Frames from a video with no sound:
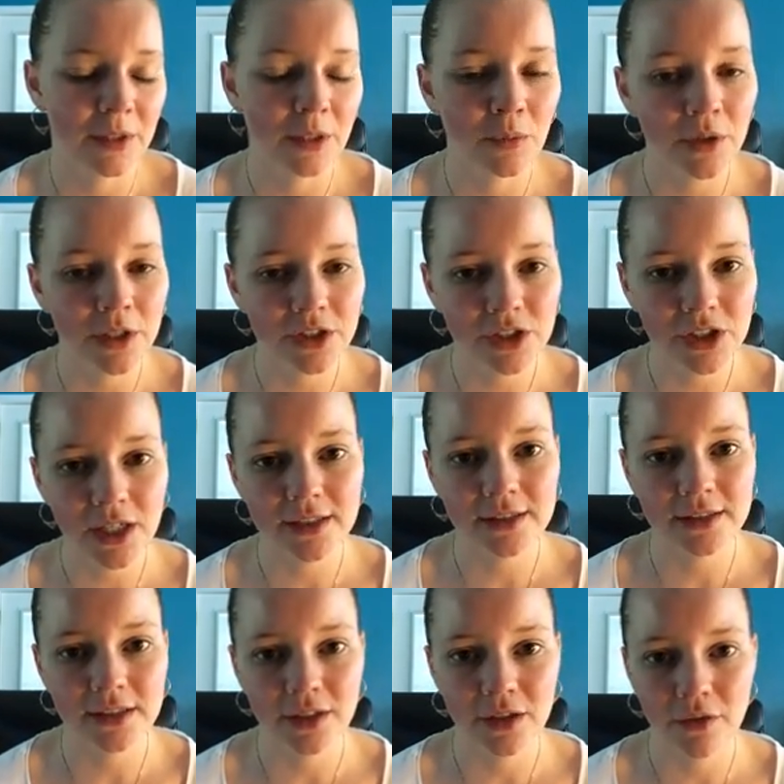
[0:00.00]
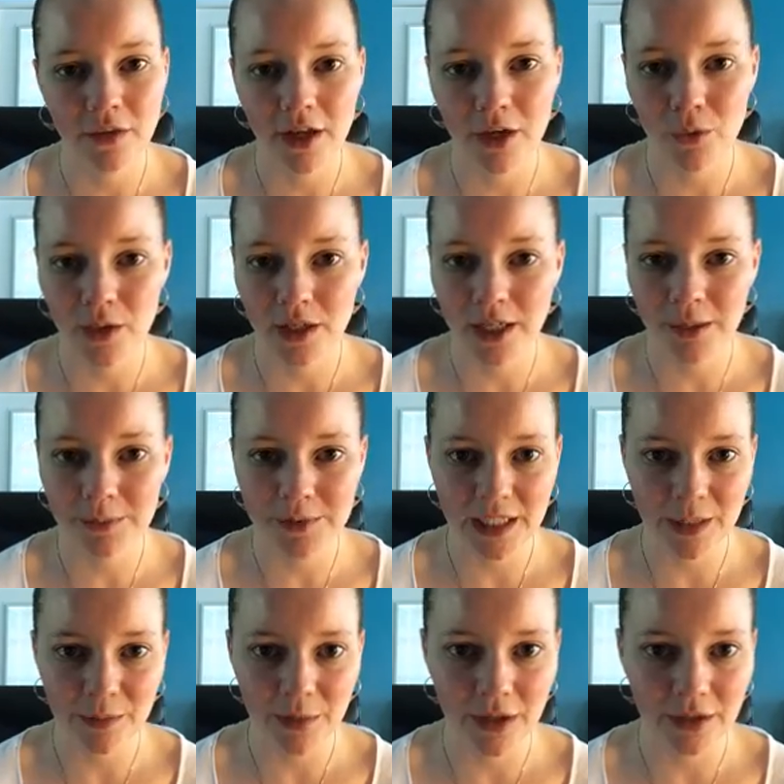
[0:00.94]
But I wanted you guys to know that quick
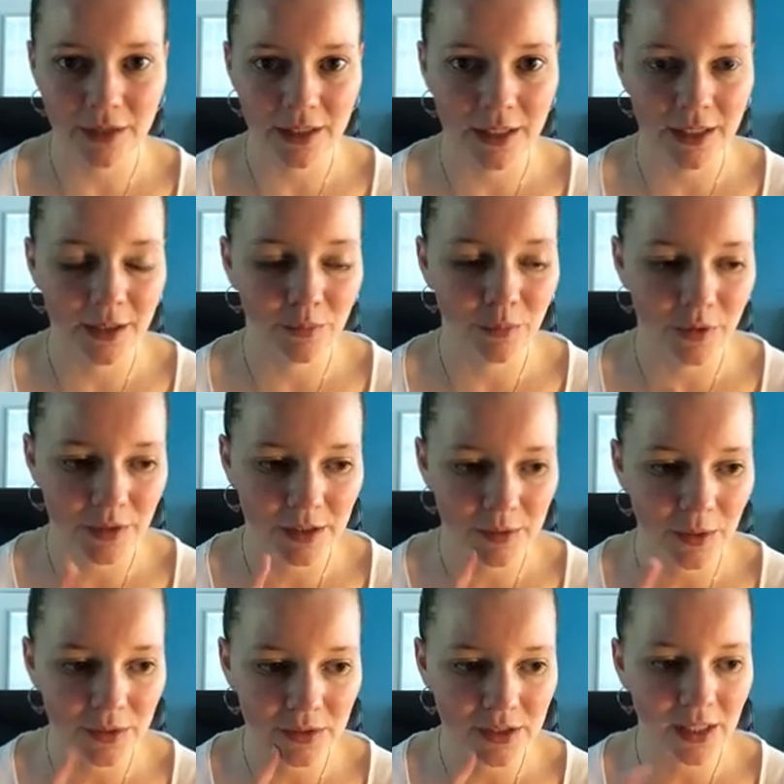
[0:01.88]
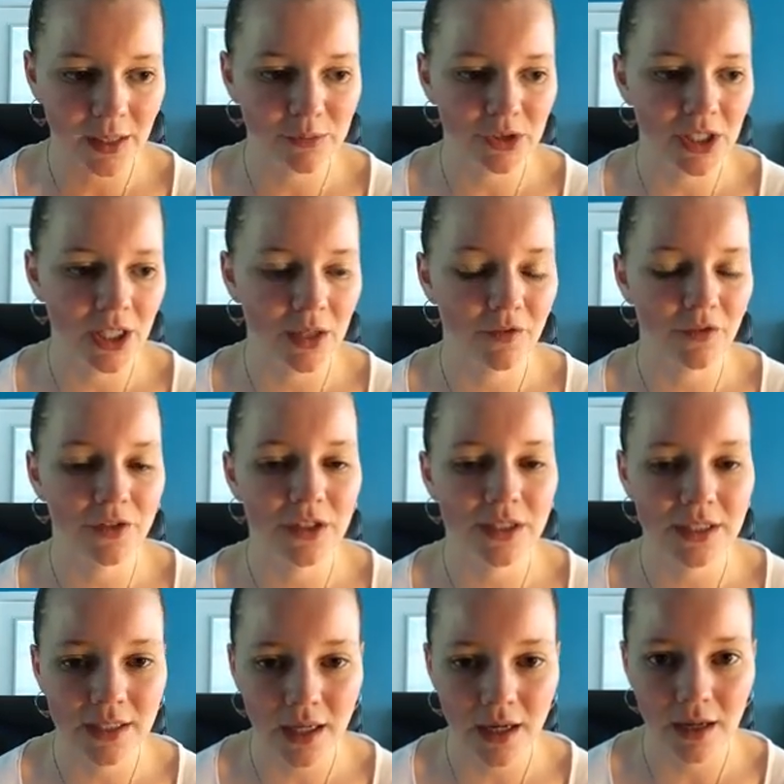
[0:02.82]
update about him with his post-op check for
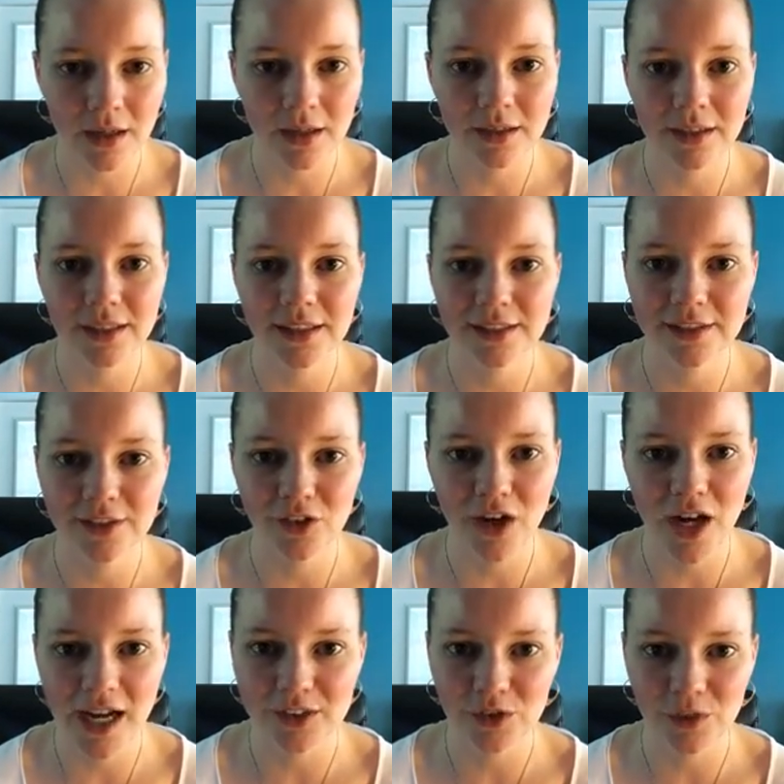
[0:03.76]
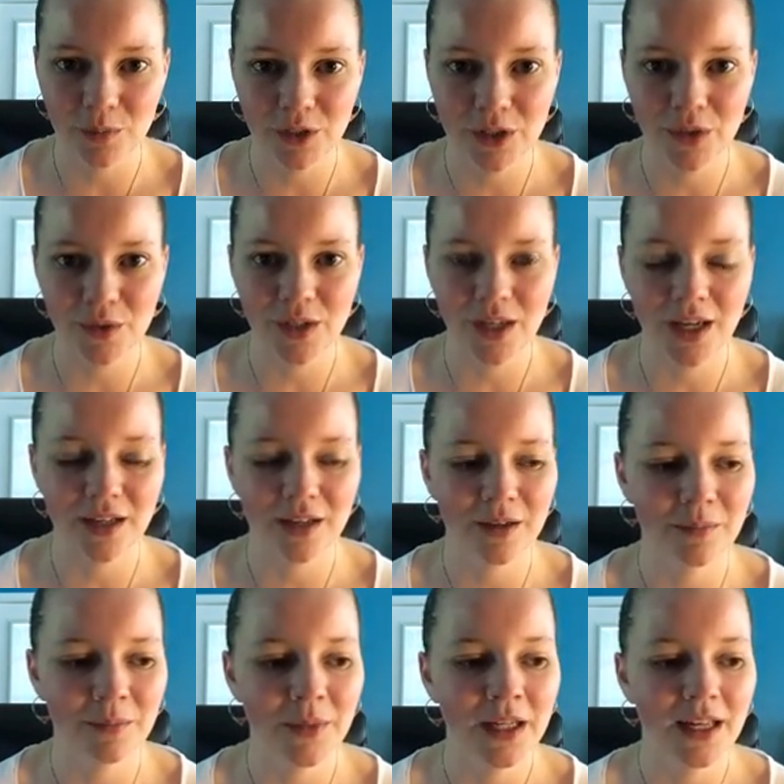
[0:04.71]
his tongue. He's crying, so I'm going to go get
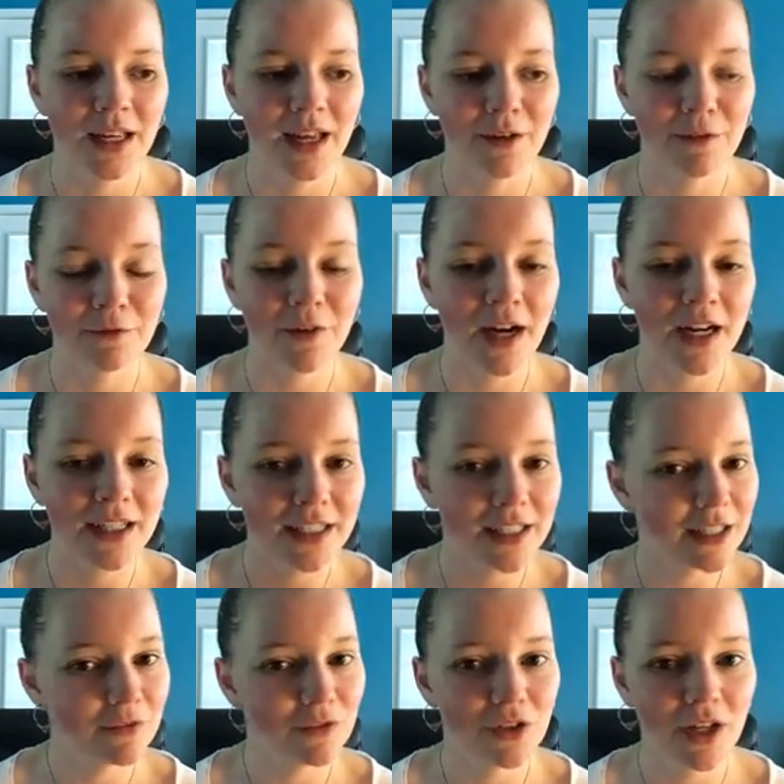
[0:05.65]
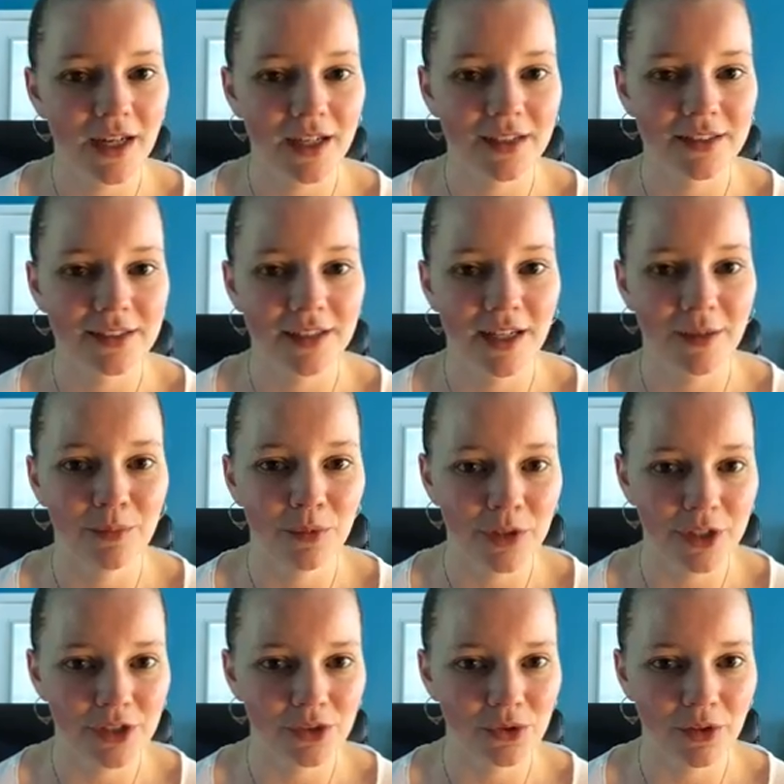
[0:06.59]
him and finally give you guys a
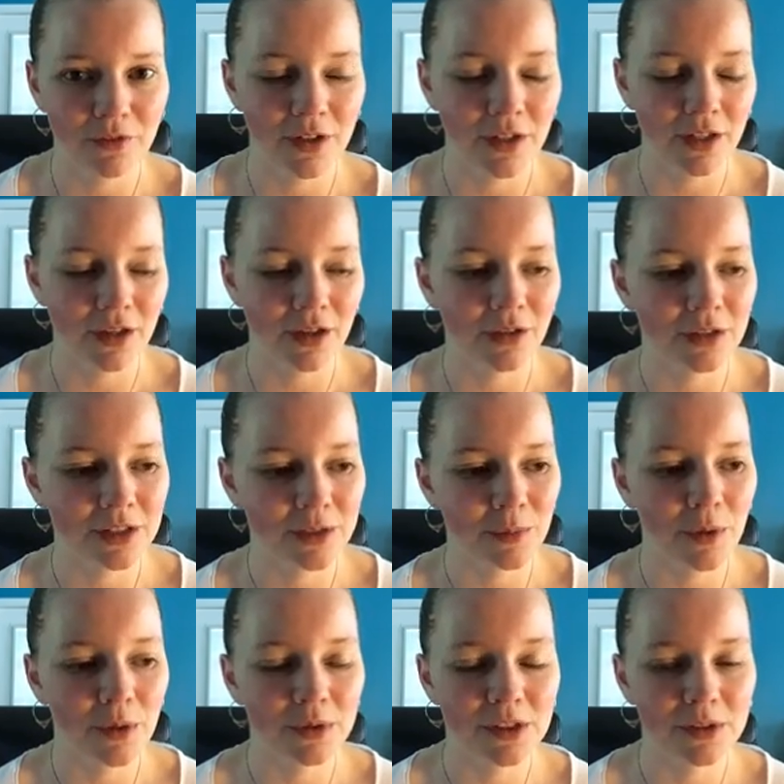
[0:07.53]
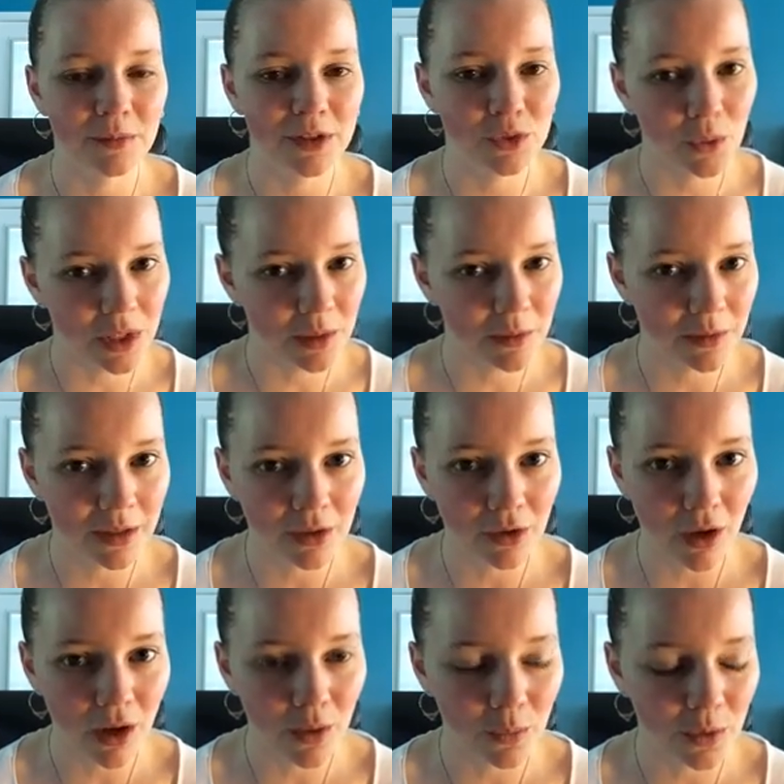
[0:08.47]
pretty short video as opposed to my
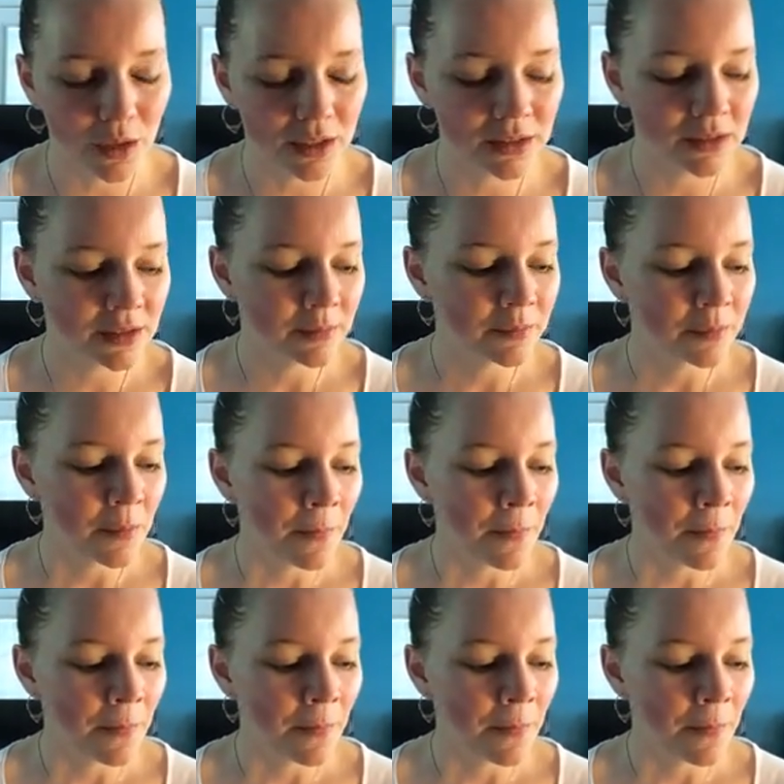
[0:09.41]
20-minute long ones.